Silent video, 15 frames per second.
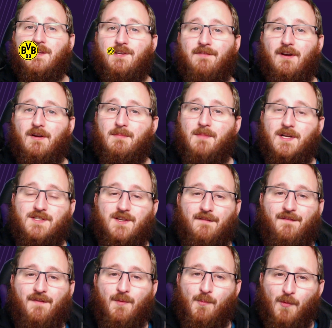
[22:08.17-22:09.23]
you very much
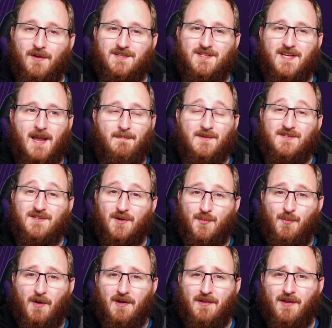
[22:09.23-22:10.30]
for watching
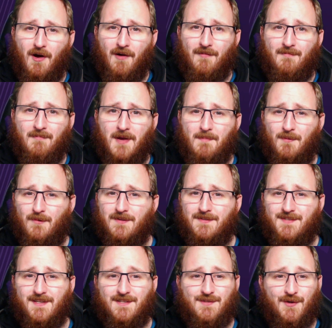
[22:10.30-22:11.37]
episode one of my
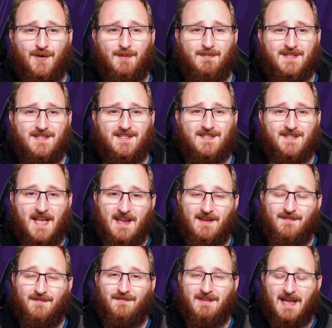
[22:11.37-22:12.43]
Borussia Dortmund
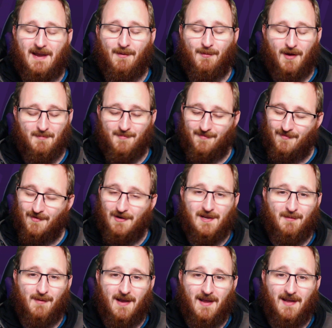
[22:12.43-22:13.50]
save. Now, I'm fully
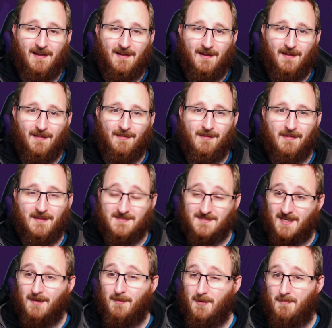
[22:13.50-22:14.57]
aware that there's
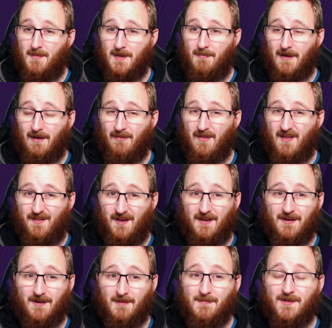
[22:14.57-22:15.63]
going to be people out there
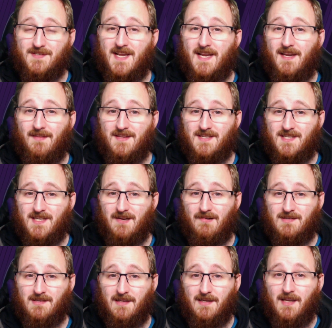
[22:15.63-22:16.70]
thinking I'm not taking this
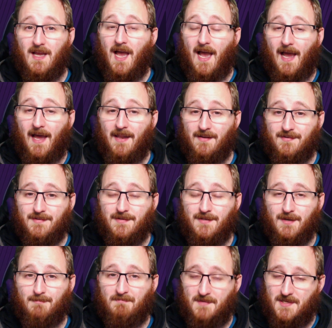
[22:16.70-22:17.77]
seriously. And
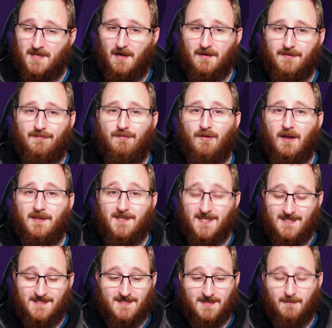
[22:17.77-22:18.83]
you're kind of right.
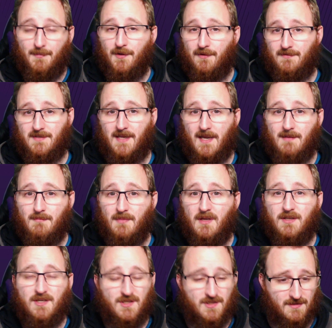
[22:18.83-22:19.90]
It's a computer game.
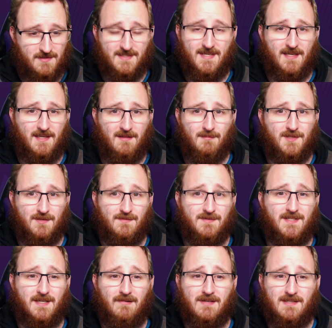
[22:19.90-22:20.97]
You shouldn't take them too
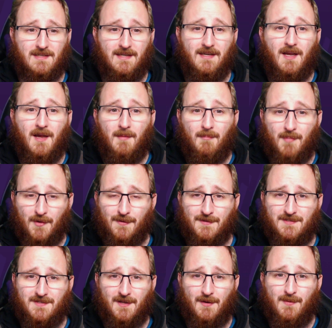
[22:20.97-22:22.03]
seriously. But
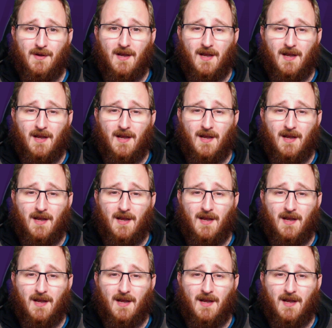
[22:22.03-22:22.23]
also...